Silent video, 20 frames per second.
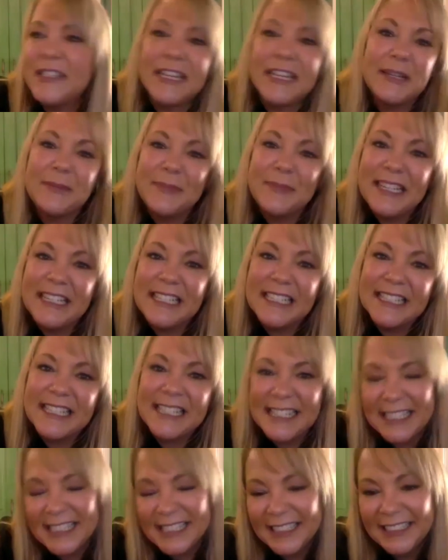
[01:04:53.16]
spend 15
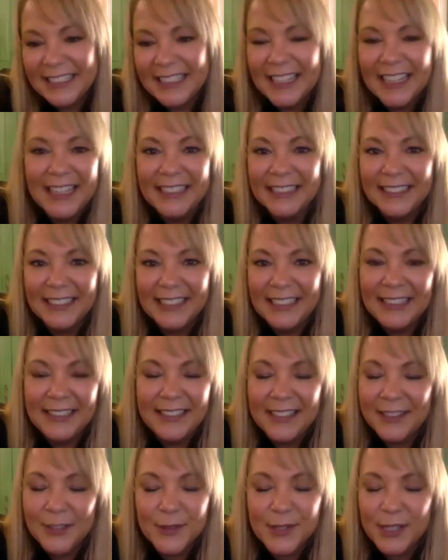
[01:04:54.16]
minutes. Oh, yeah,
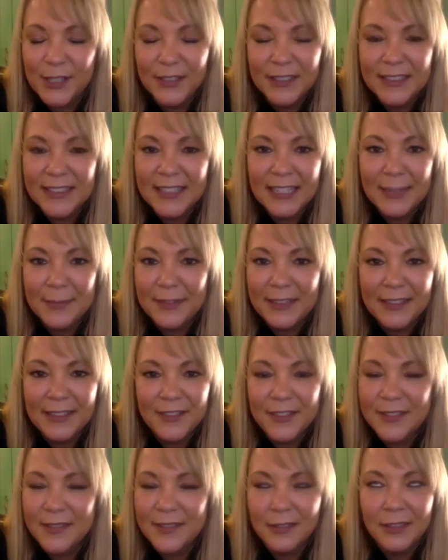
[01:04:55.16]
oh, right. I get those all the
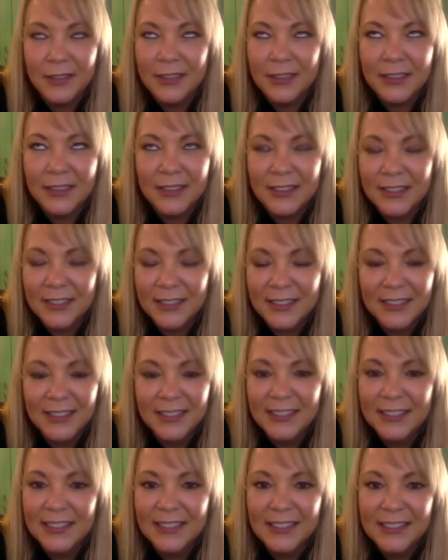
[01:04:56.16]
time, and I just oh.
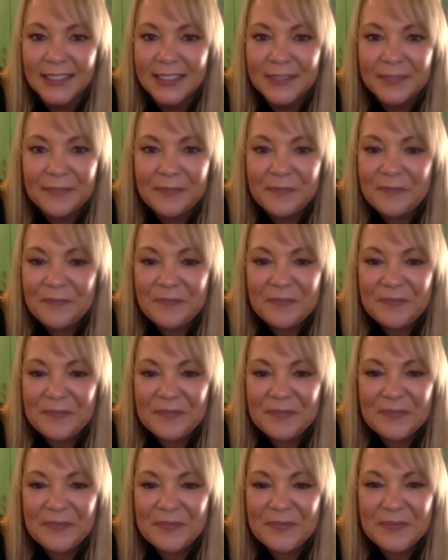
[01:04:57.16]
You know, I'm gonna start
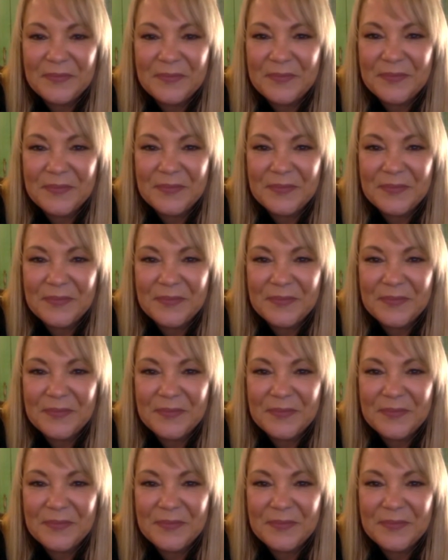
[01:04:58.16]
doing though. If you